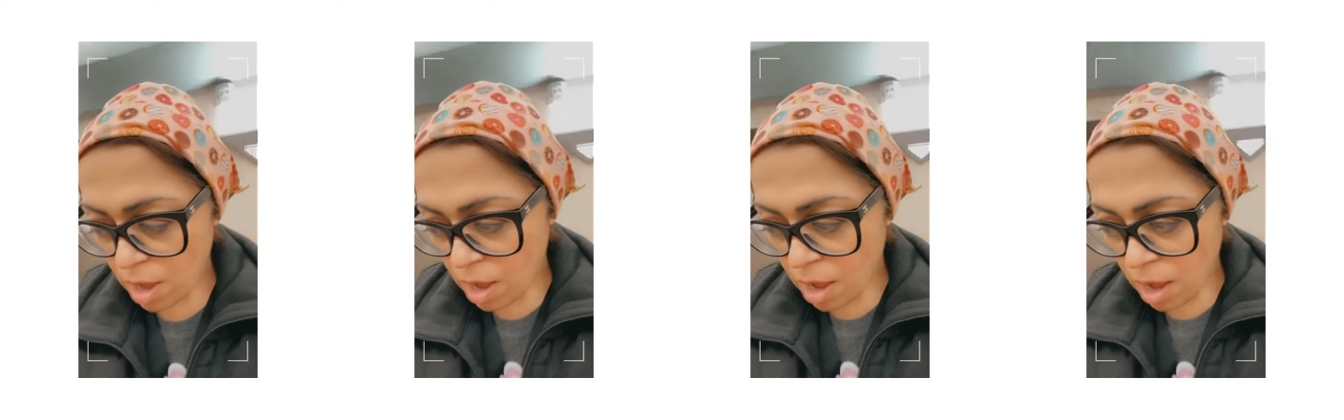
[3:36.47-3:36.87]

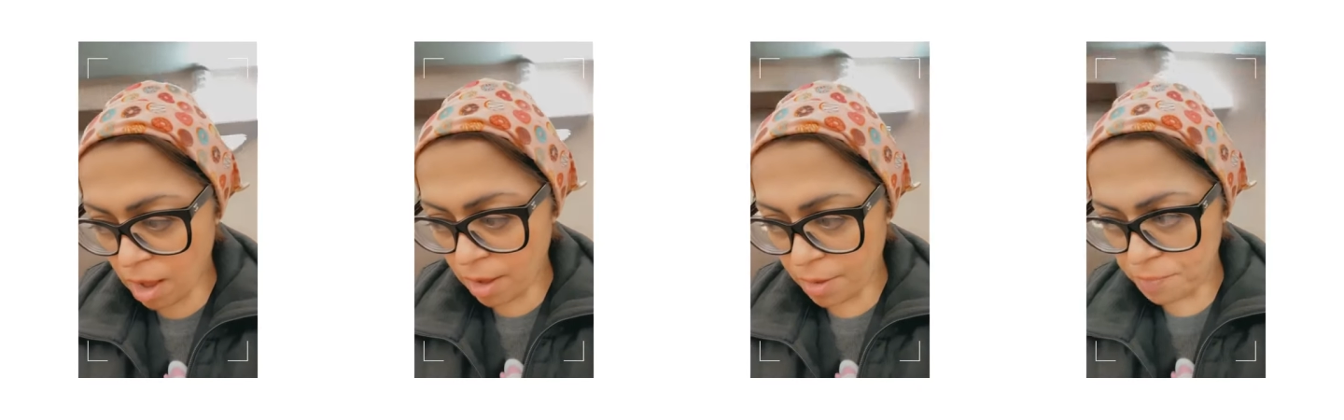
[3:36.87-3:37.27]

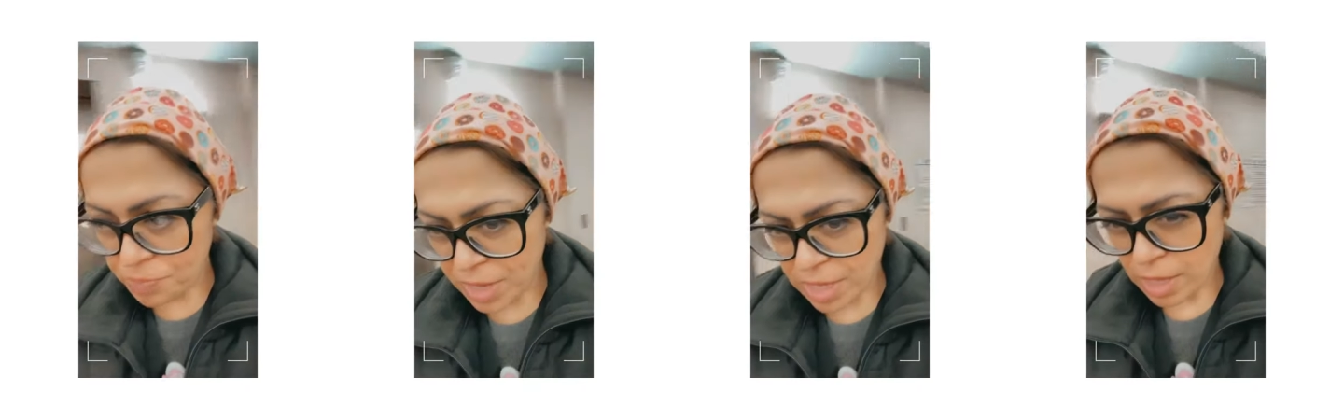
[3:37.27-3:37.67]

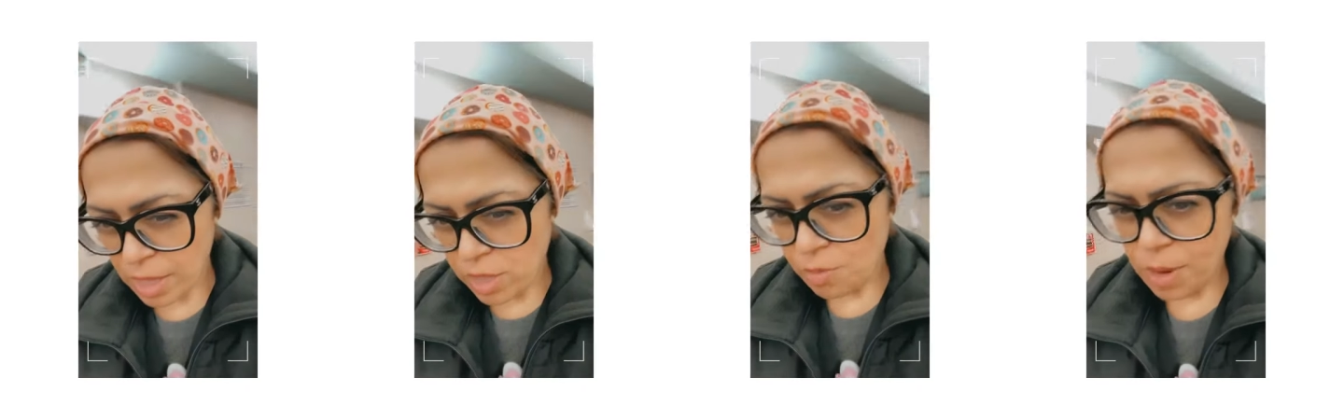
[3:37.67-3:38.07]
I think
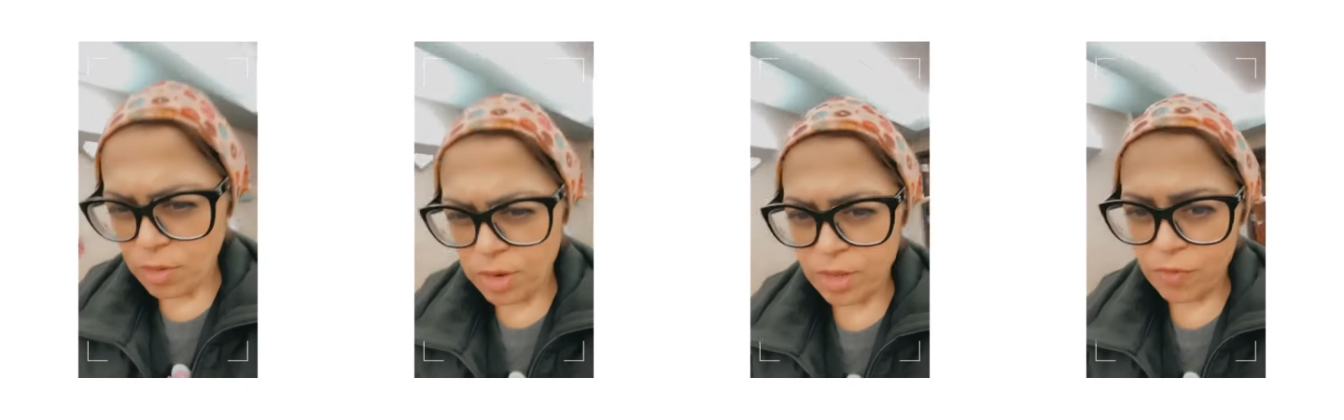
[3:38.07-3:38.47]
that's about
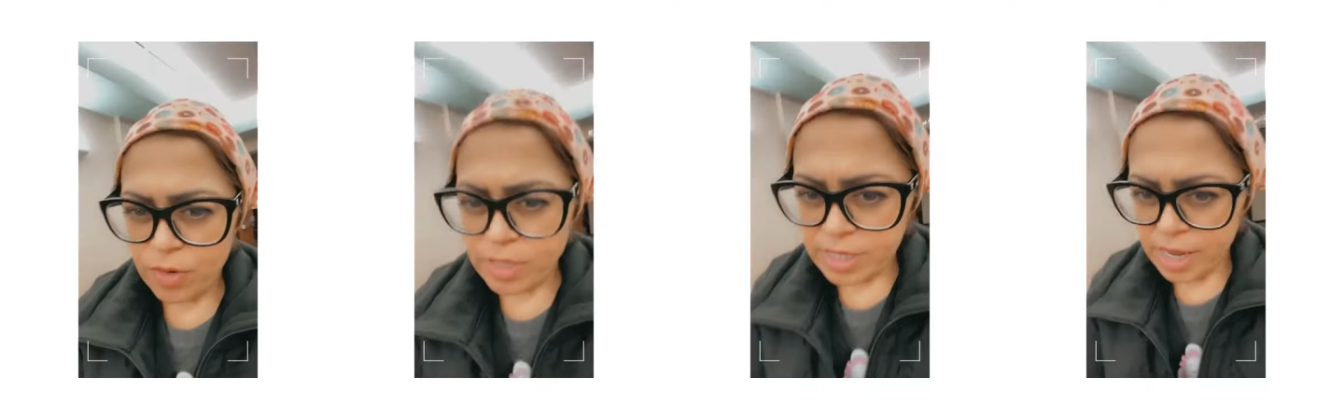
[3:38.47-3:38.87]
it for
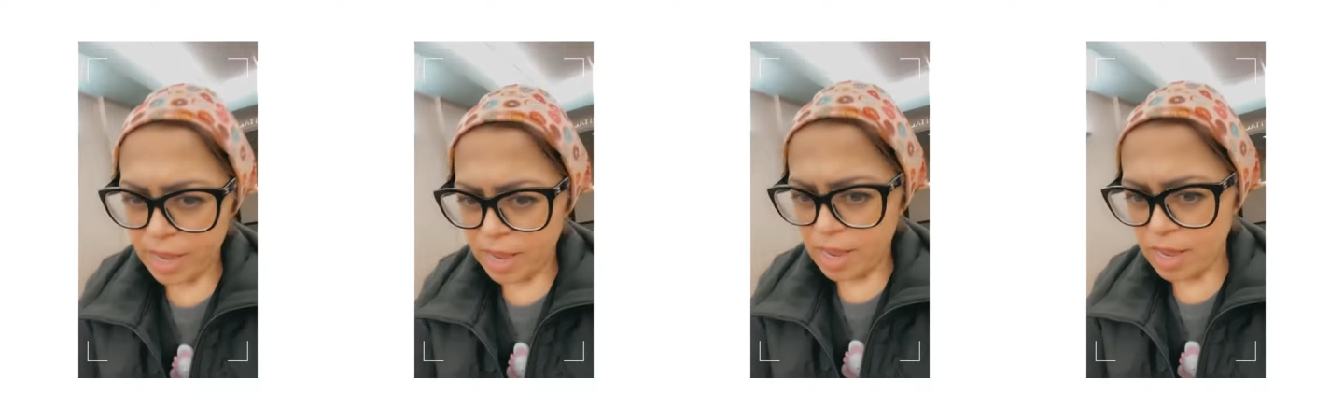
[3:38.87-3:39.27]

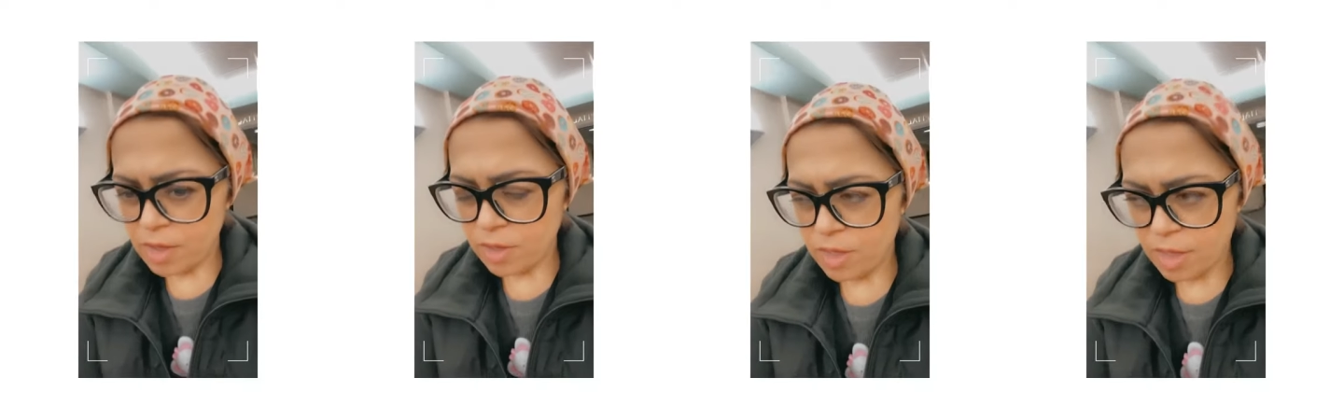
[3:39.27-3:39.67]
today.
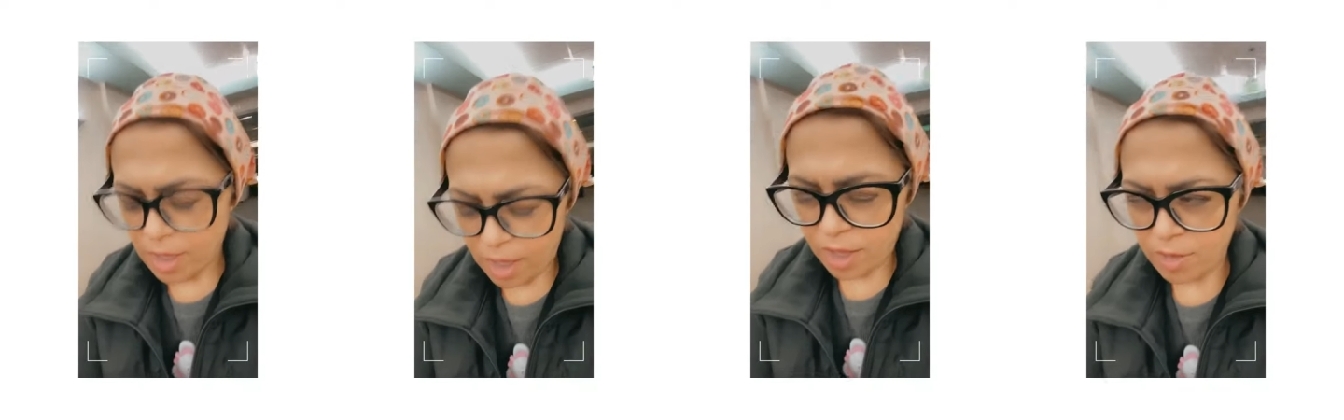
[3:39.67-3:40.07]

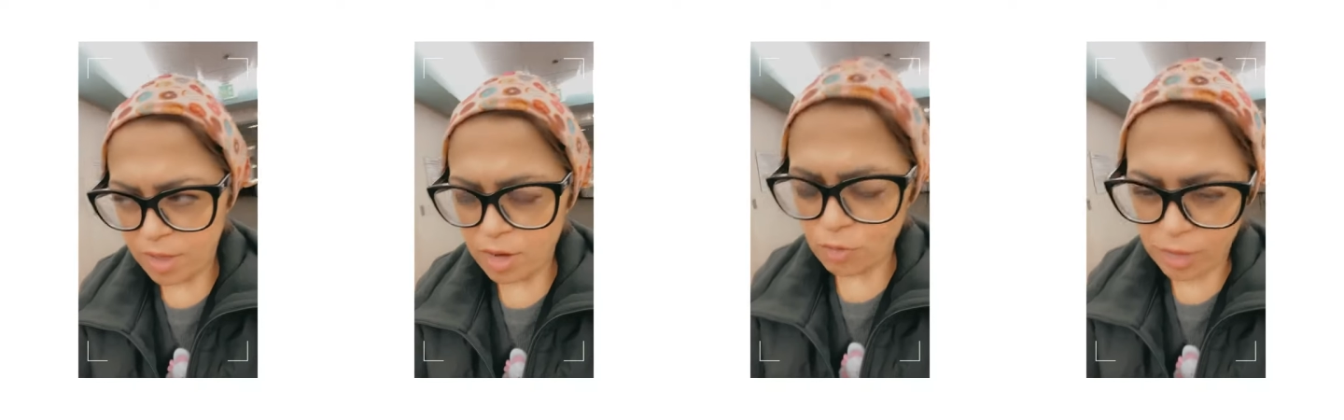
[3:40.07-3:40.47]
Yeah,
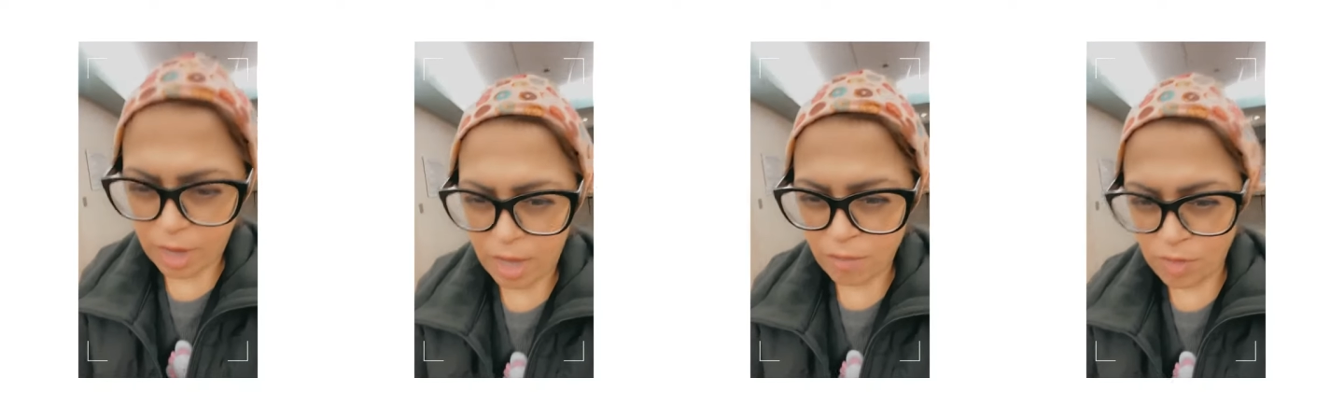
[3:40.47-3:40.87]
I don't think I
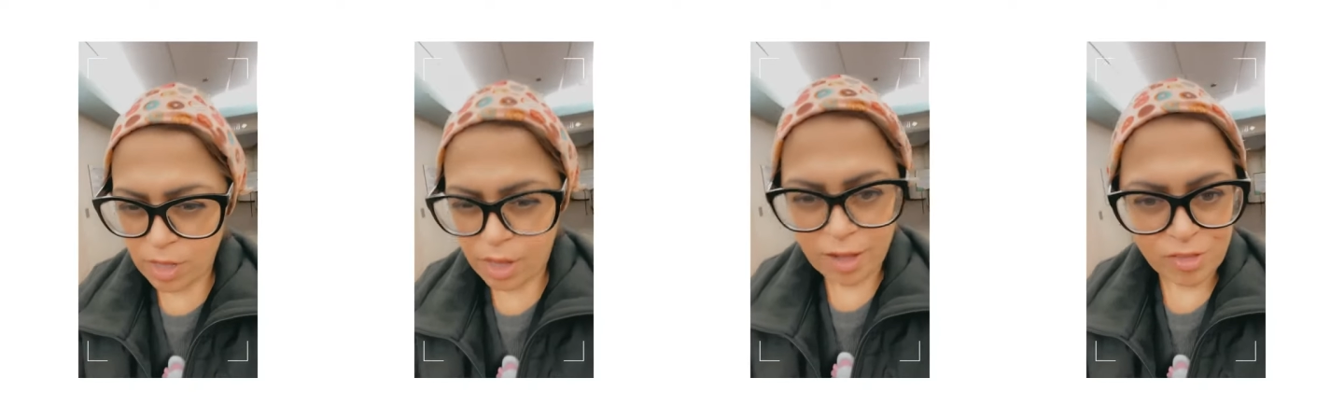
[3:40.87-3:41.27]
have
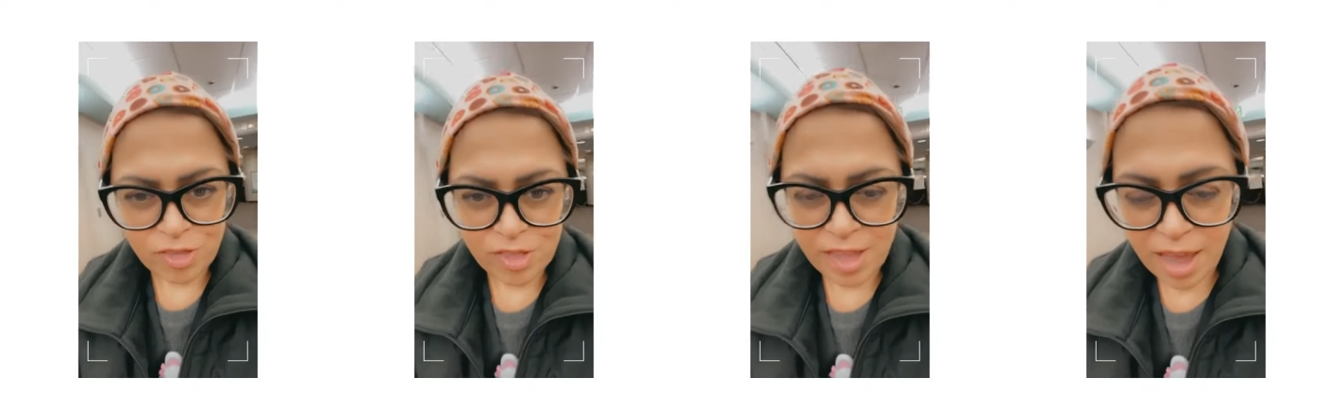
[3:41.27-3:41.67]
anything else to
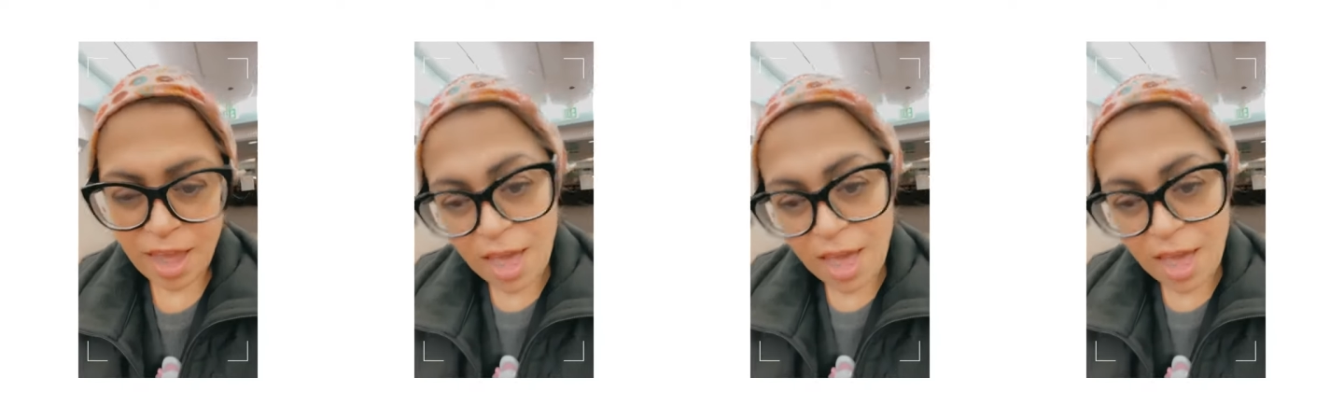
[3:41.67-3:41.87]
say.